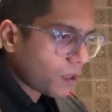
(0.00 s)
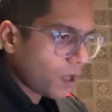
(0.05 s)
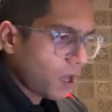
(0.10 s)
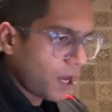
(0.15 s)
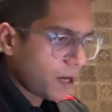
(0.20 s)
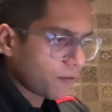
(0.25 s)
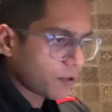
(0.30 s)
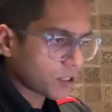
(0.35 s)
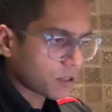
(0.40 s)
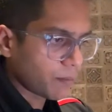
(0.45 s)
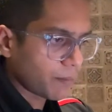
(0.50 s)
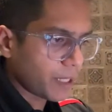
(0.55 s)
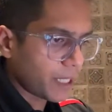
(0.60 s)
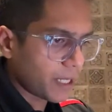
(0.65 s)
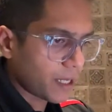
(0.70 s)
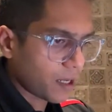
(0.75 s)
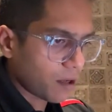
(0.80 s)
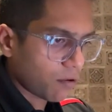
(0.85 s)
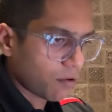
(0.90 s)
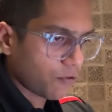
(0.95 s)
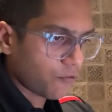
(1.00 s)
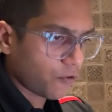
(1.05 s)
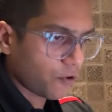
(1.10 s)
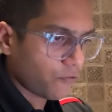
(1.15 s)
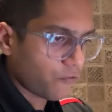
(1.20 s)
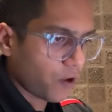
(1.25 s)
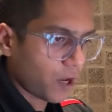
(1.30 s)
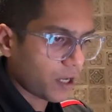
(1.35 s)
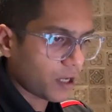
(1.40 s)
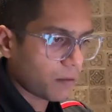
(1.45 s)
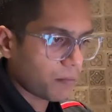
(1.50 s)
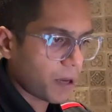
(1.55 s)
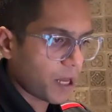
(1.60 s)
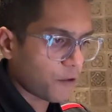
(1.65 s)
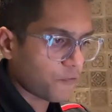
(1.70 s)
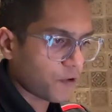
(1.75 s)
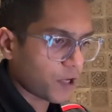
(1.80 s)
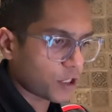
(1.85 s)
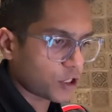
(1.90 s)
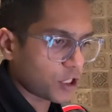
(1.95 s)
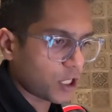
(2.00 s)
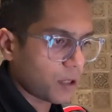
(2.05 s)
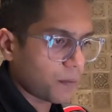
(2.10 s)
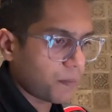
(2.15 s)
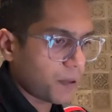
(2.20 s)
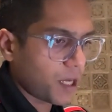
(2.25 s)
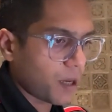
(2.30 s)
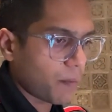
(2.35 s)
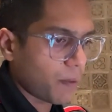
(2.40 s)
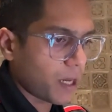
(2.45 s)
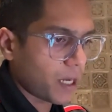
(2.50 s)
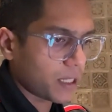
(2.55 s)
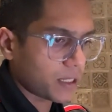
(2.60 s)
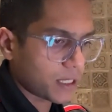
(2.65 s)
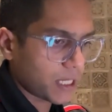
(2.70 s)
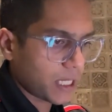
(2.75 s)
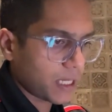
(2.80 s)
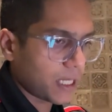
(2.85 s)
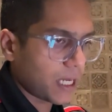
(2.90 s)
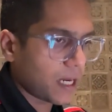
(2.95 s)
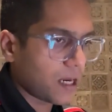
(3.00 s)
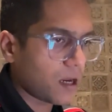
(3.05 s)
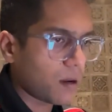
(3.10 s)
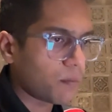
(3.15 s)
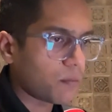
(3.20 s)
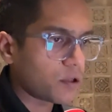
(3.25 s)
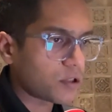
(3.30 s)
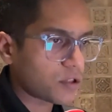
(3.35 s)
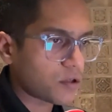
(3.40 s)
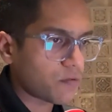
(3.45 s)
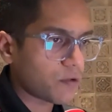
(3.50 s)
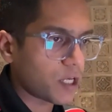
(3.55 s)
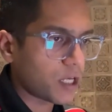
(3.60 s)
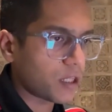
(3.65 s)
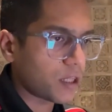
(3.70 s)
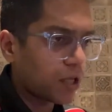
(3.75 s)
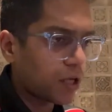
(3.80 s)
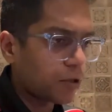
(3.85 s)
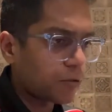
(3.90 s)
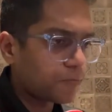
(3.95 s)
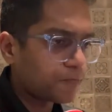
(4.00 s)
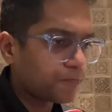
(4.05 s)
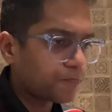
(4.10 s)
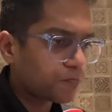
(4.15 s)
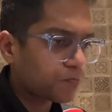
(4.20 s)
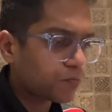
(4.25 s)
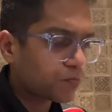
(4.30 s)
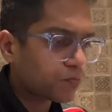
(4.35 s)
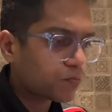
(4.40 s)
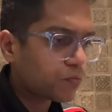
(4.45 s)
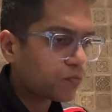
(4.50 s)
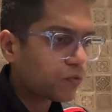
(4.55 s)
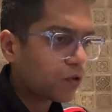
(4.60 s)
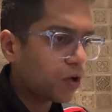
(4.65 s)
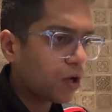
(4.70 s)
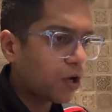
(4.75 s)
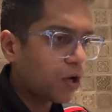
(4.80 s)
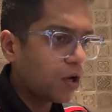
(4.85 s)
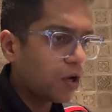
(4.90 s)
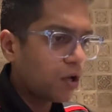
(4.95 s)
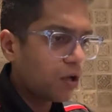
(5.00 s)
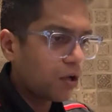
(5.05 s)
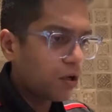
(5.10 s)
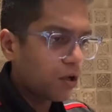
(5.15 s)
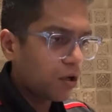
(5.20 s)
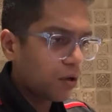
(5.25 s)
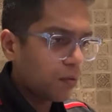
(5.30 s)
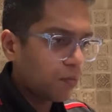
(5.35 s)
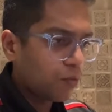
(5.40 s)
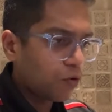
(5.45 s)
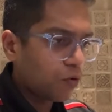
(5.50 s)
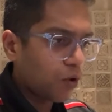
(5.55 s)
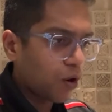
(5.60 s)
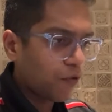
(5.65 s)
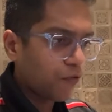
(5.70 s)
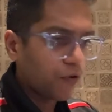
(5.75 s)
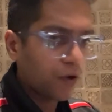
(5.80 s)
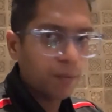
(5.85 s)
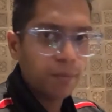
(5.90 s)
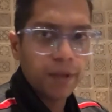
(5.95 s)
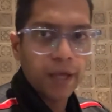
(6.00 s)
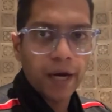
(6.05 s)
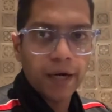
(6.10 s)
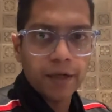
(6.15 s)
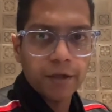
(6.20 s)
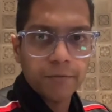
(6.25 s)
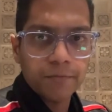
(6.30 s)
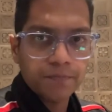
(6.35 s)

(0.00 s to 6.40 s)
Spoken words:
Anyways, a minute out for final manufacturing PMI. Let's get that number so we can then move on from that.